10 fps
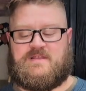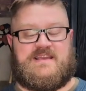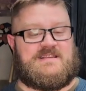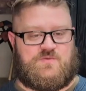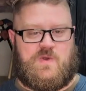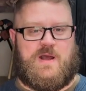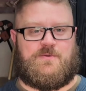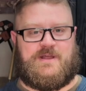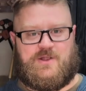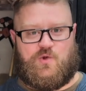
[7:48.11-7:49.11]
these
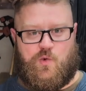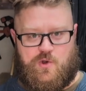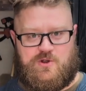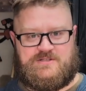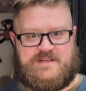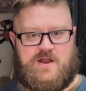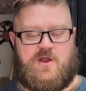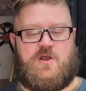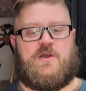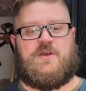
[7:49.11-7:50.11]
rounded corners
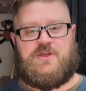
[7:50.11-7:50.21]
here,